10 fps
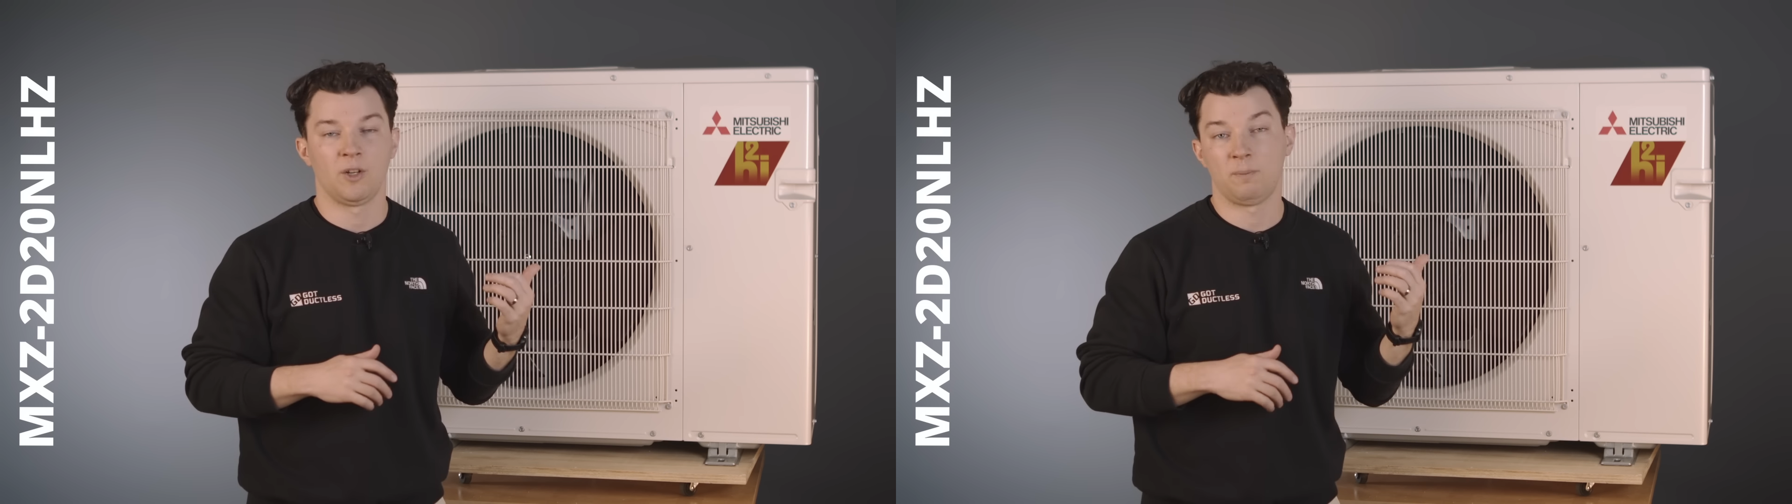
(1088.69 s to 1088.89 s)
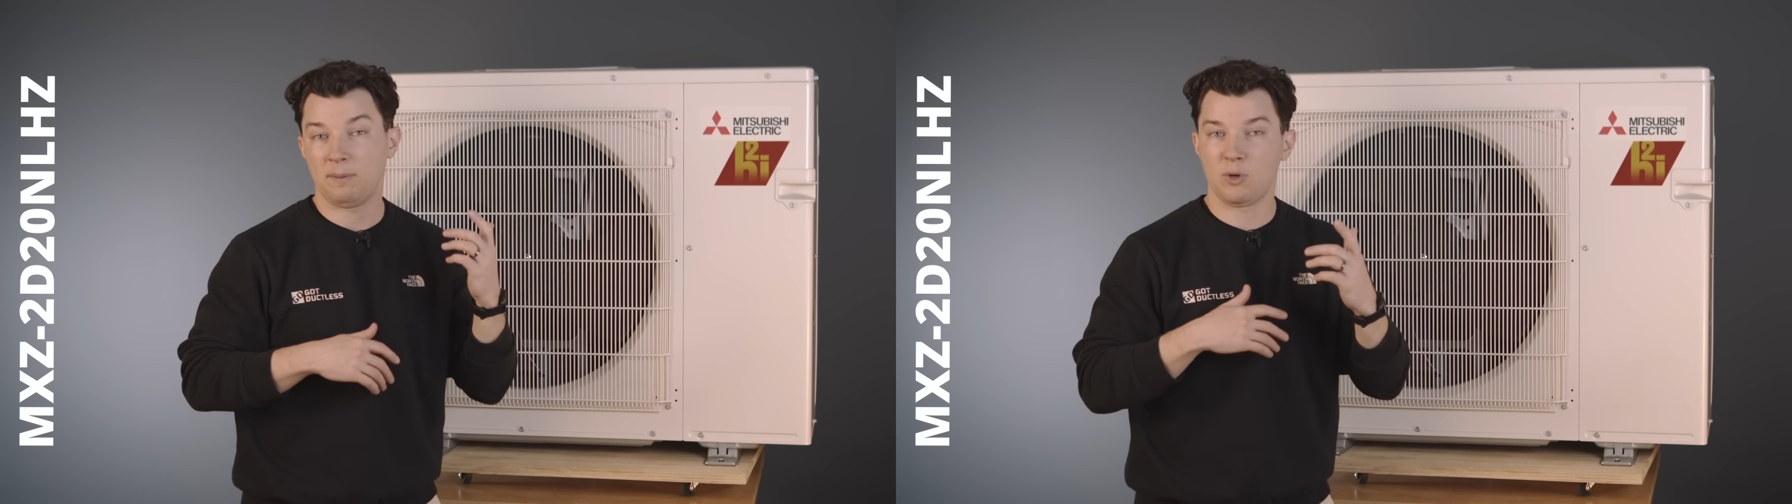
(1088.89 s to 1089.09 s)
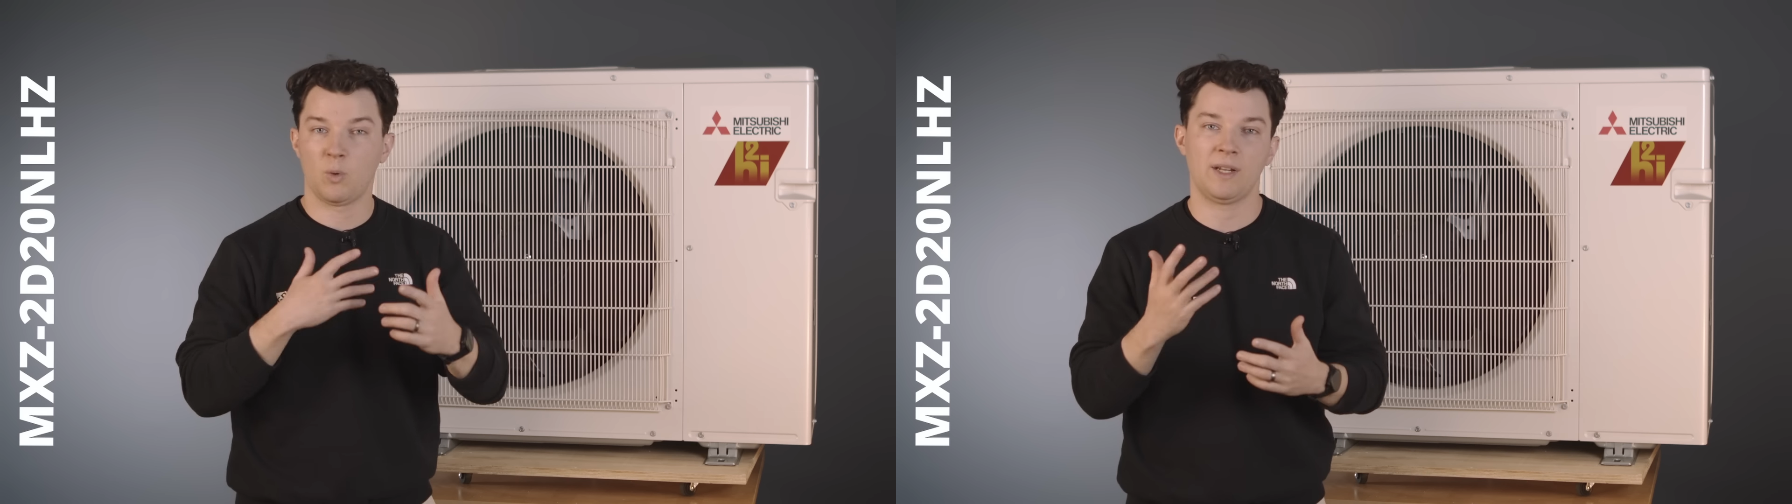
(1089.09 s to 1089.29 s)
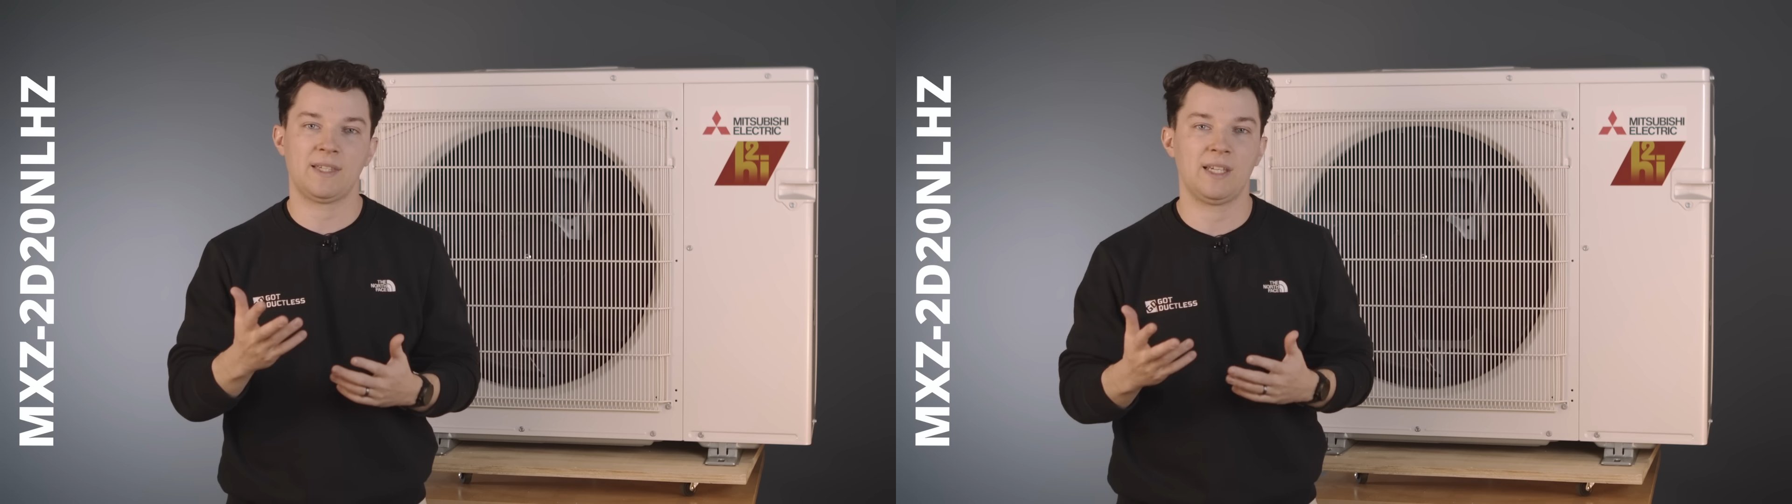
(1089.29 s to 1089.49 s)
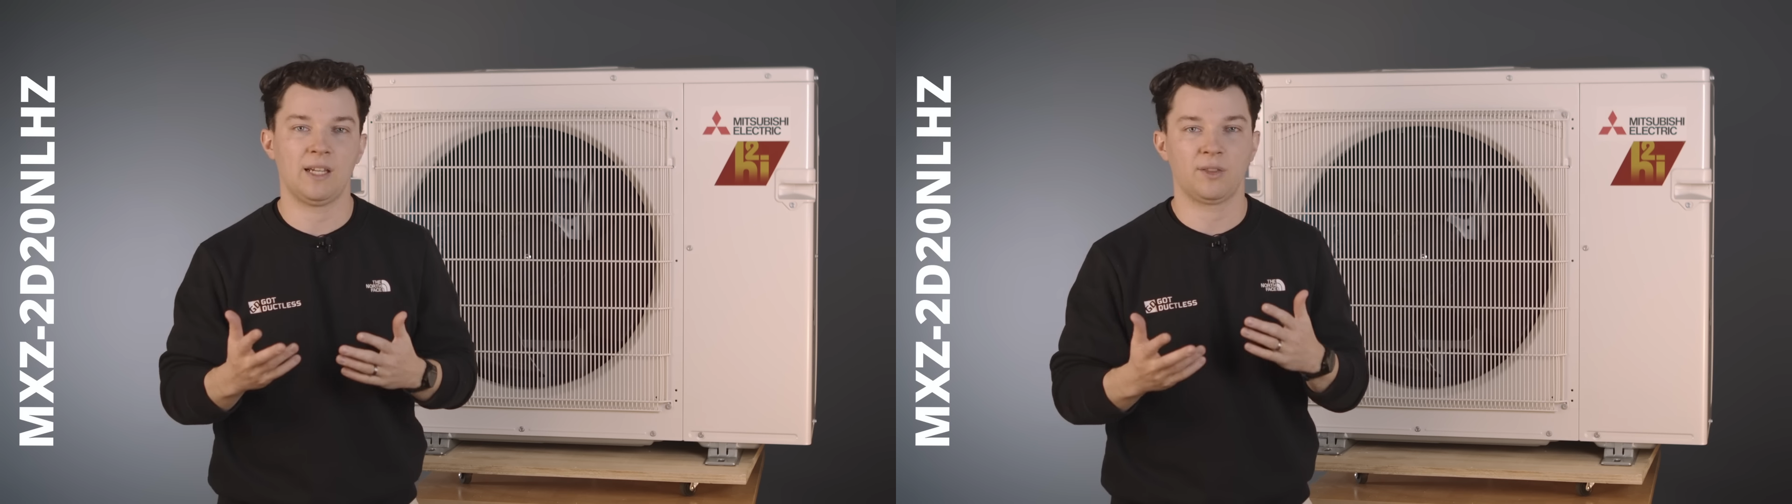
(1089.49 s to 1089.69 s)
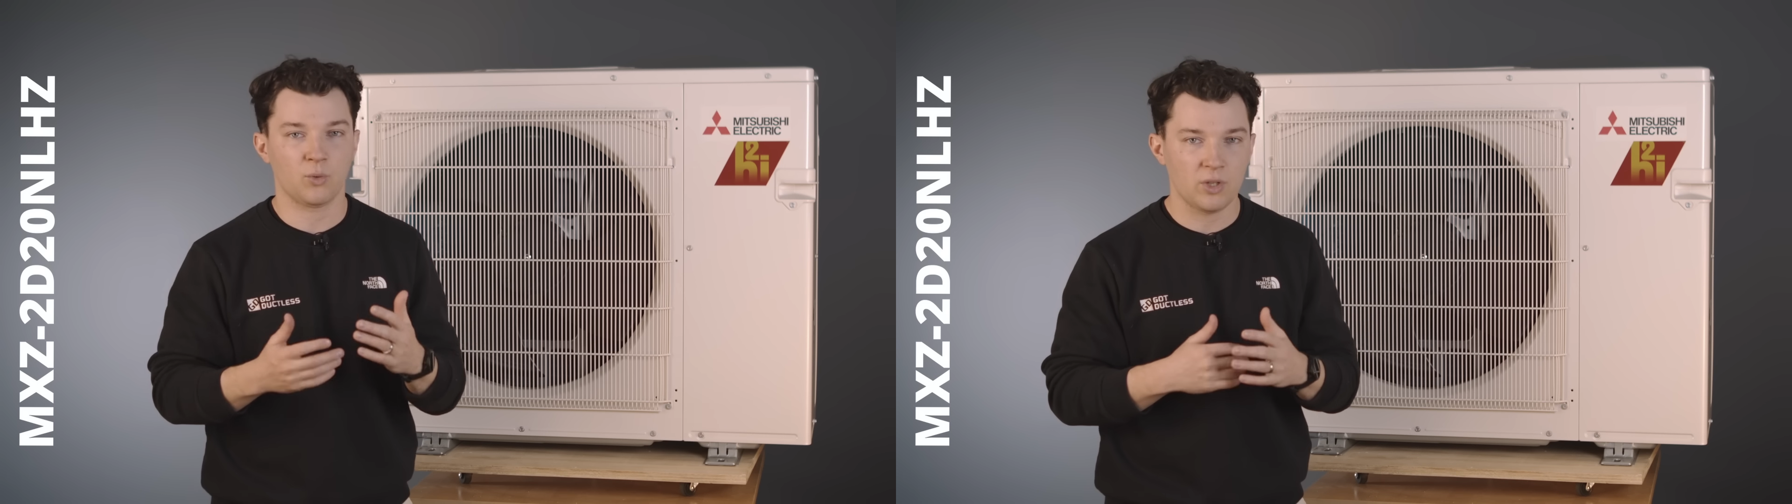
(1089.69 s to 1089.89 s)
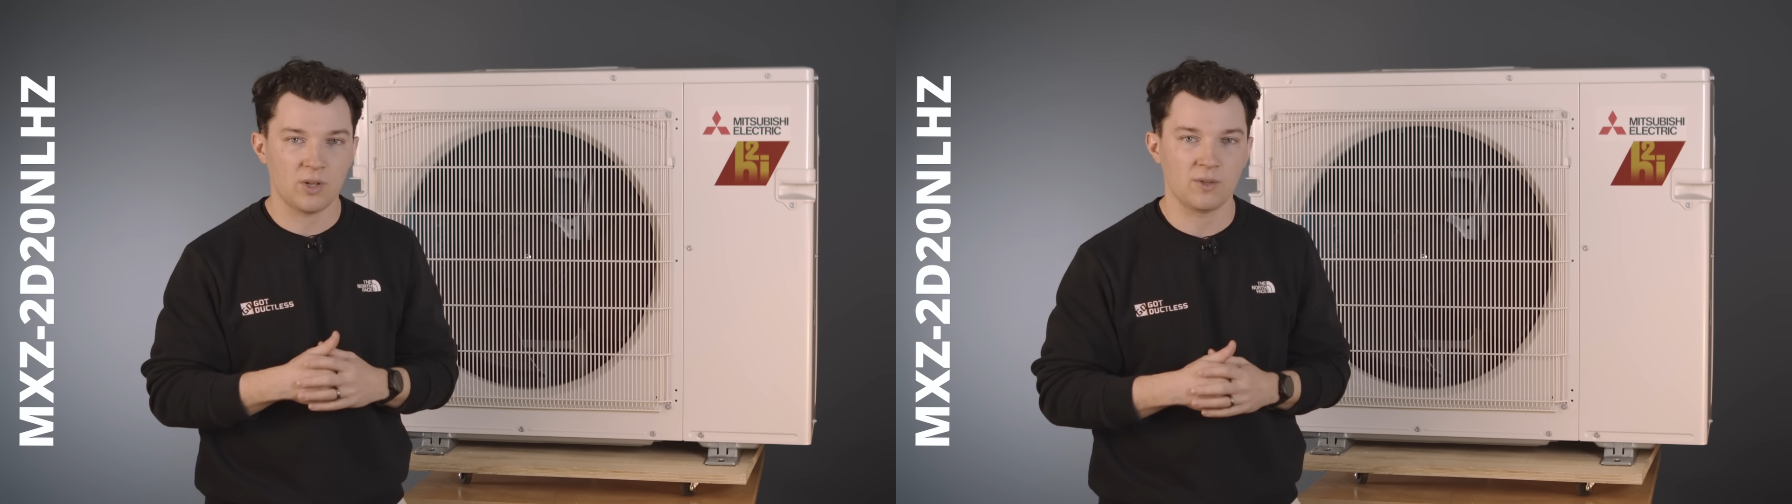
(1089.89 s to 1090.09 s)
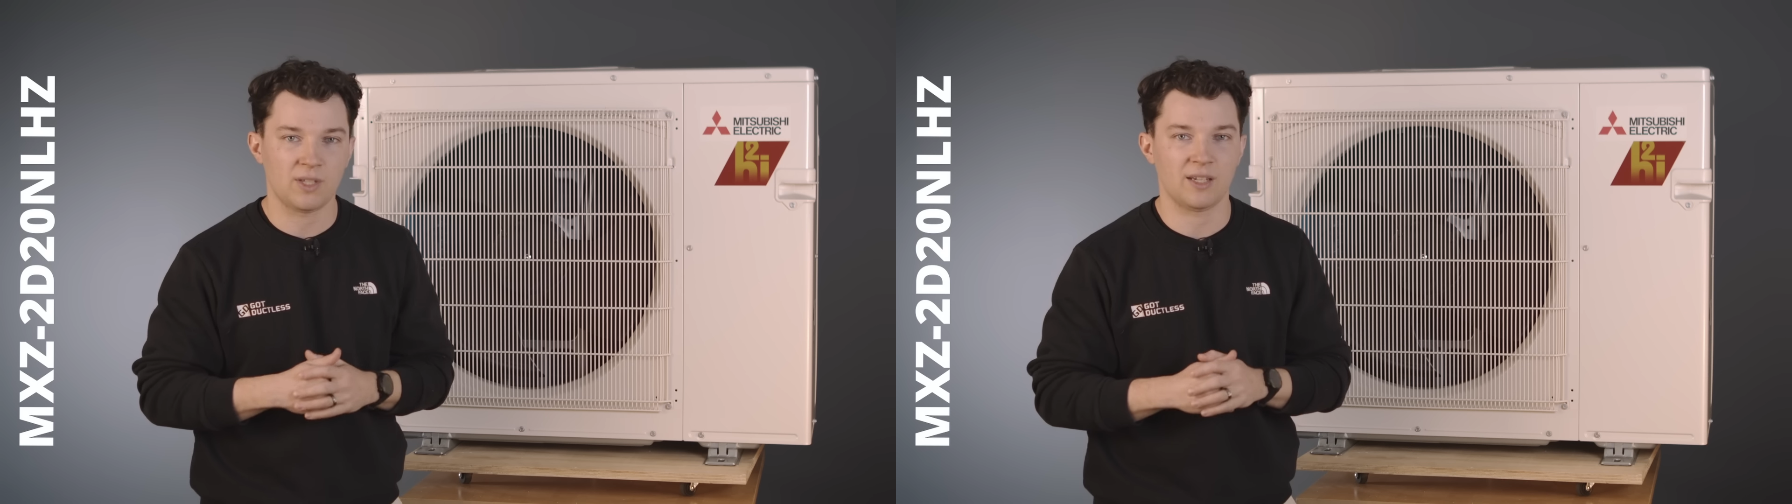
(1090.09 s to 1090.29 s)
maybe you want to see a
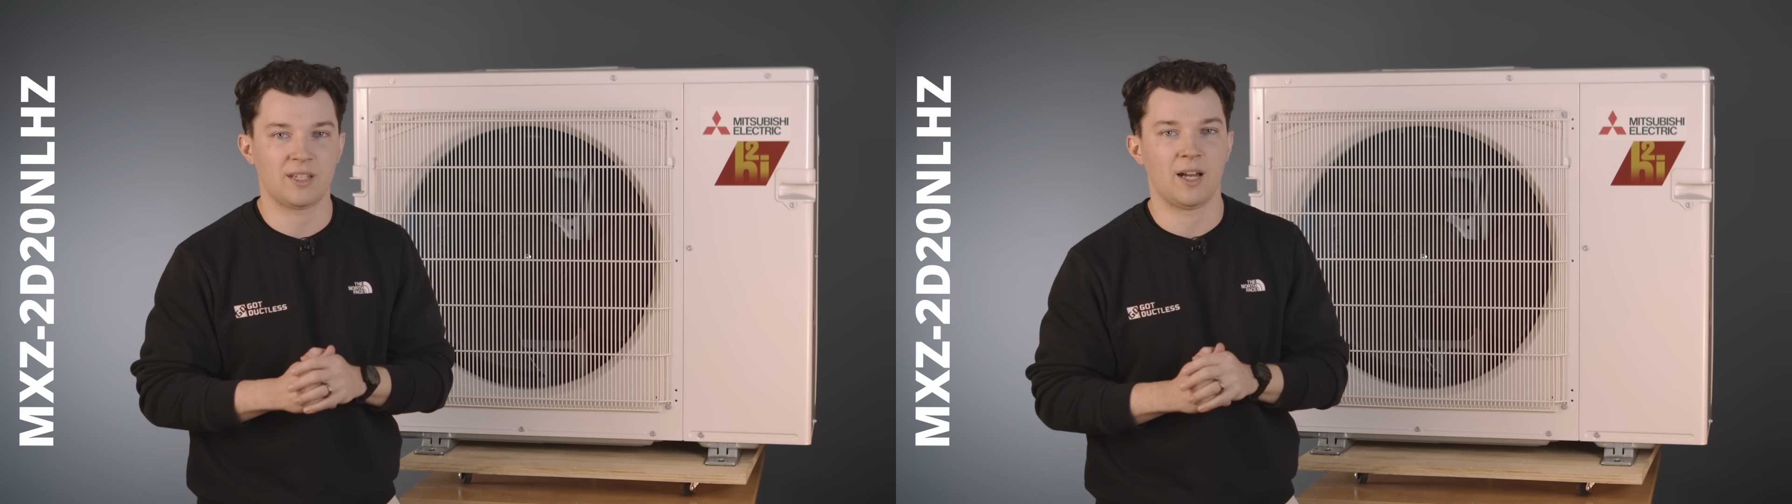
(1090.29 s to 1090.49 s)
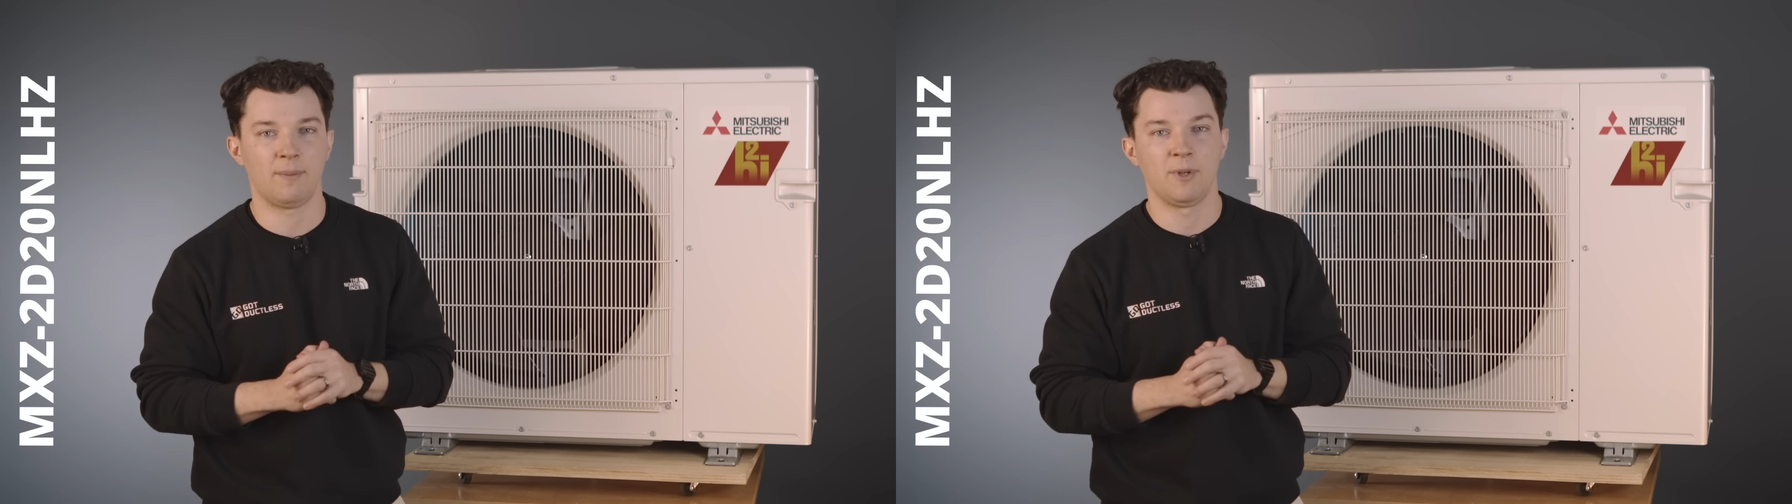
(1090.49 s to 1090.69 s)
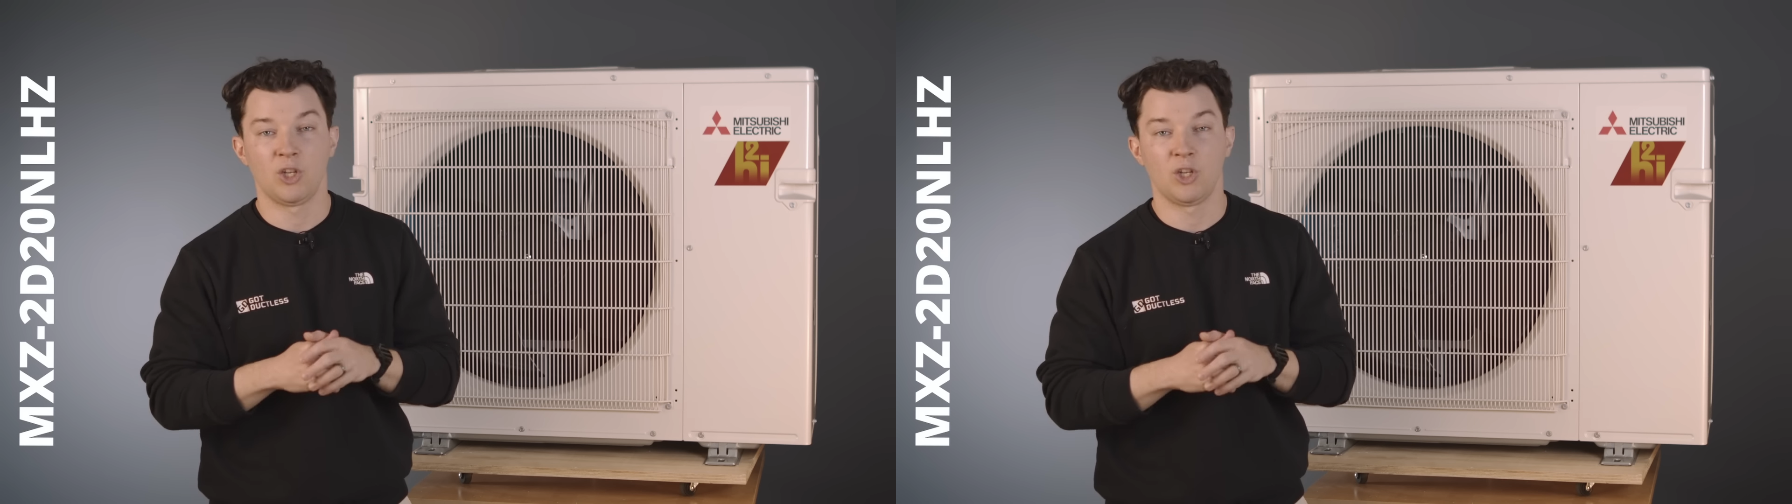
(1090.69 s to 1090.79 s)
3-zone system,